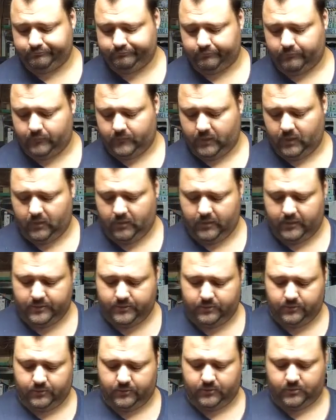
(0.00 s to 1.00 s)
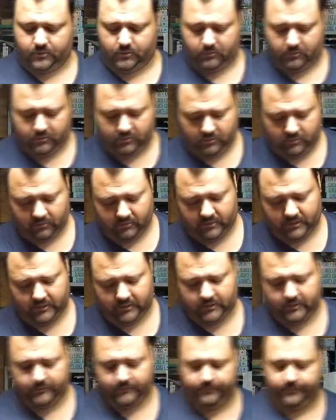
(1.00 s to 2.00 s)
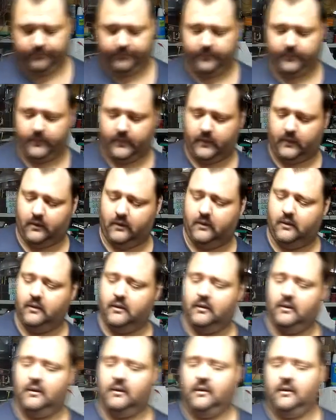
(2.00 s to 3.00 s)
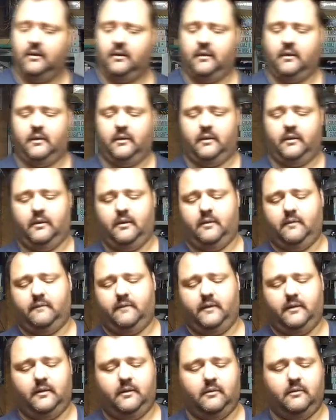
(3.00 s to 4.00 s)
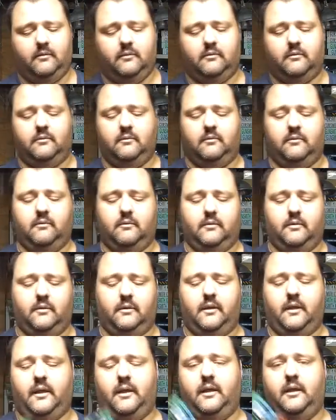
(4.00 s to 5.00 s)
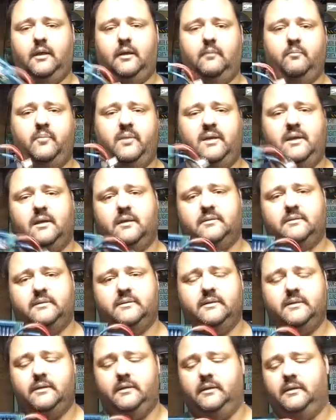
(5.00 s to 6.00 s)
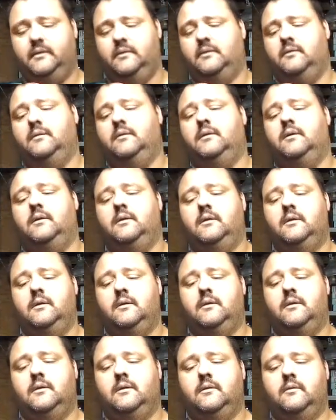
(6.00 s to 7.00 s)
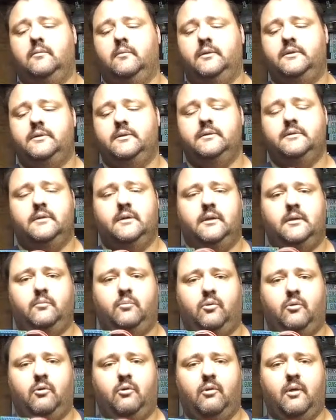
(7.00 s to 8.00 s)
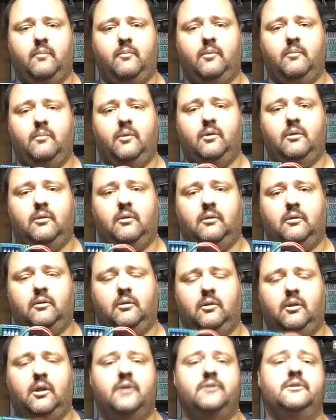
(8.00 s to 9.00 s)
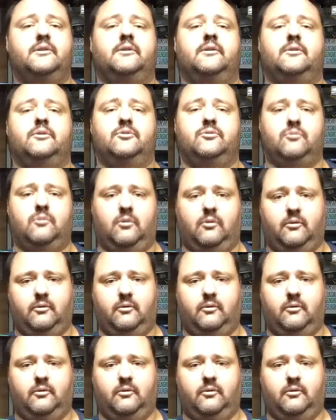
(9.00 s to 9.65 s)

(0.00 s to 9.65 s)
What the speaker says: Alright, to control the whole thing, I have here a PLC, which is a programmable logic controller.